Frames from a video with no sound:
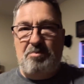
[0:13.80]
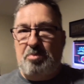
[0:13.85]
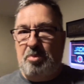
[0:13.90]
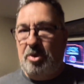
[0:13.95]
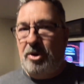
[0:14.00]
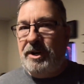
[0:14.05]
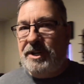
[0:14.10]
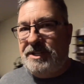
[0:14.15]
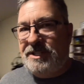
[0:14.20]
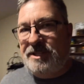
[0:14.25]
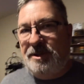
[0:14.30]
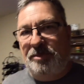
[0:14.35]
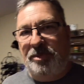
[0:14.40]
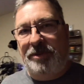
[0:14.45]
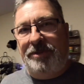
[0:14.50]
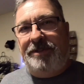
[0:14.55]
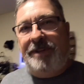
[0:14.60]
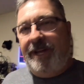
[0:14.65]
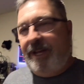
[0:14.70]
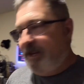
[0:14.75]
pretty
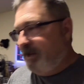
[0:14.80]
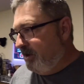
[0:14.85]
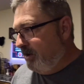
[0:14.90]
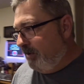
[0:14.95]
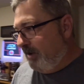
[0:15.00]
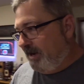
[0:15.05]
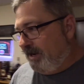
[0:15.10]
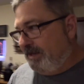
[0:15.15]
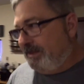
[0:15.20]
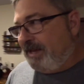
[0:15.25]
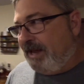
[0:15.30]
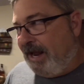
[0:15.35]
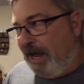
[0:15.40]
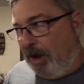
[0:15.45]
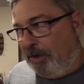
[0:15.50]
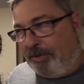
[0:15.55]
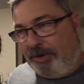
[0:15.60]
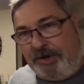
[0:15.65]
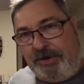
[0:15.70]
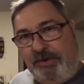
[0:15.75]
simple thing. You know, I got that
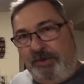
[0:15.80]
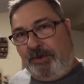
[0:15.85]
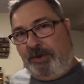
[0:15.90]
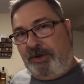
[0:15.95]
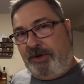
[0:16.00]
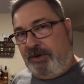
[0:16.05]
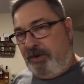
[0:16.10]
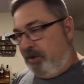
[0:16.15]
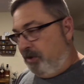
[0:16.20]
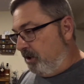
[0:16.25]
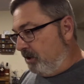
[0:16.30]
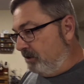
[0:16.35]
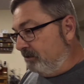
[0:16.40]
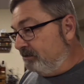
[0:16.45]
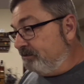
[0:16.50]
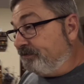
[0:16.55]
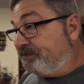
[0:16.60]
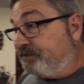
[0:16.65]
Alpicool cooler.